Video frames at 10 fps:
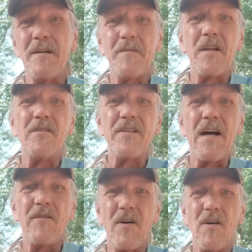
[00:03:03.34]
them that are
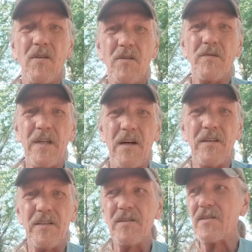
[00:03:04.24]
down all over out
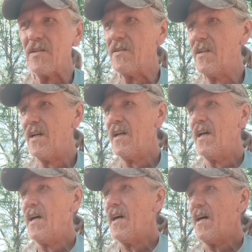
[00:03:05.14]
here. So
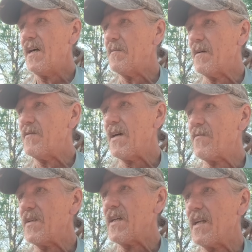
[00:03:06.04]
I've
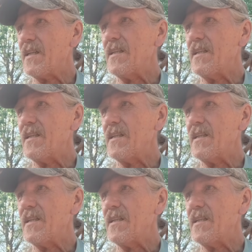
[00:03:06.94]
definitely got